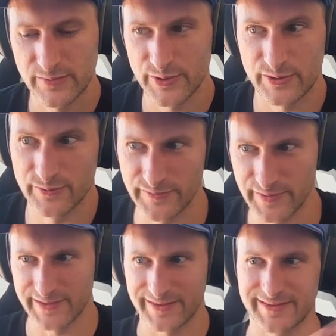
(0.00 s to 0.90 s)
But now we
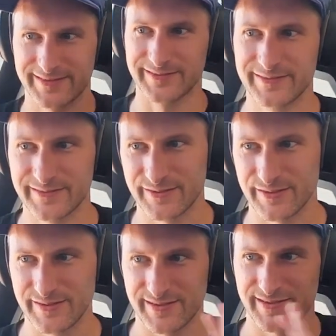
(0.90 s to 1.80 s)
think like
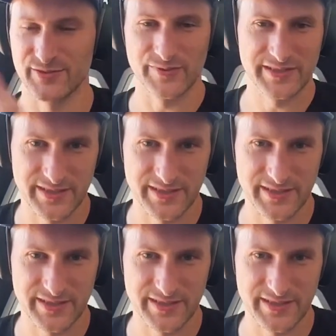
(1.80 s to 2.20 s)
it's the right time.